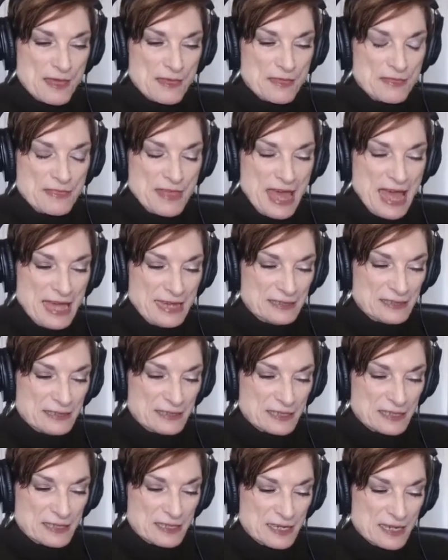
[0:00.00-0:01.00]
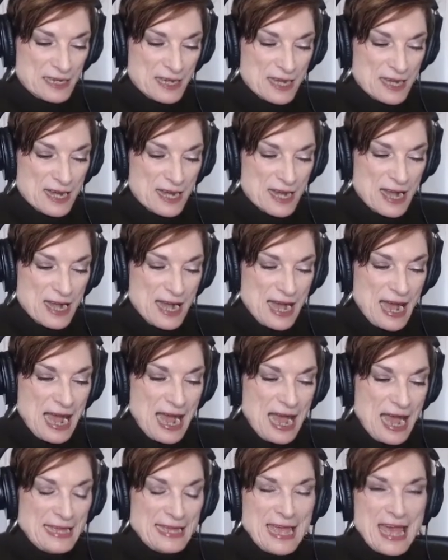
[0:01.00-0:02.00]
that
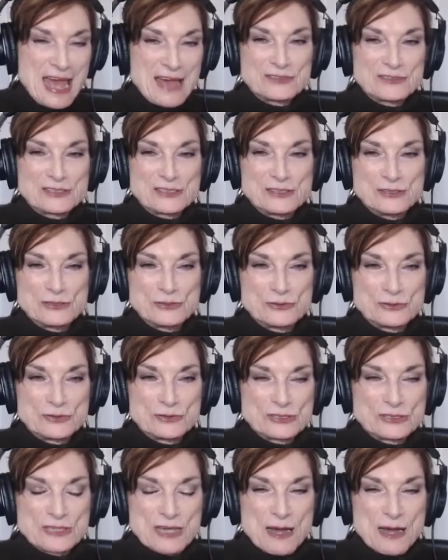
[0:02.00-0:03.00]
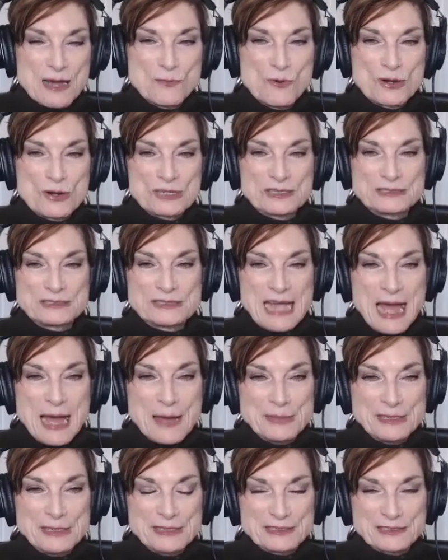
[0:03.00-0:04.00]
I have to use a more
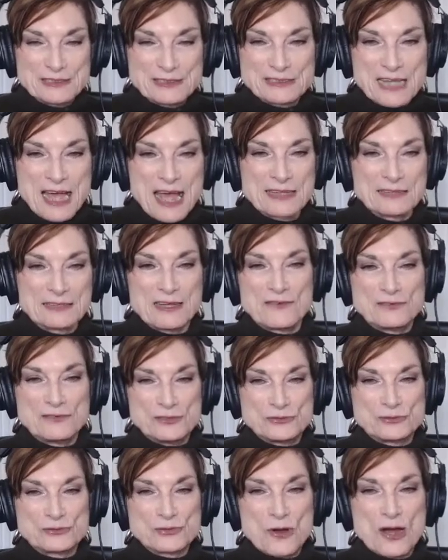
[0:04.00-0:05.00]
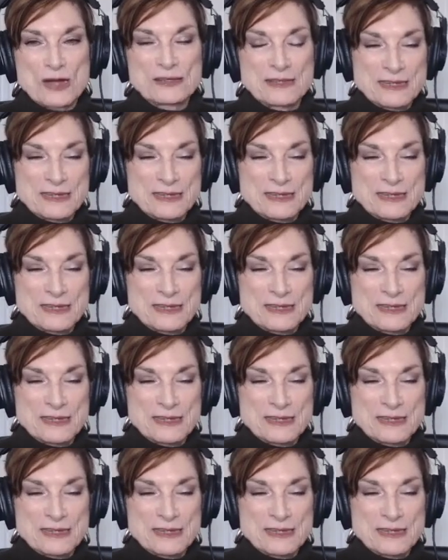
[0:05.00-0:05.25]
dominant style of you talk,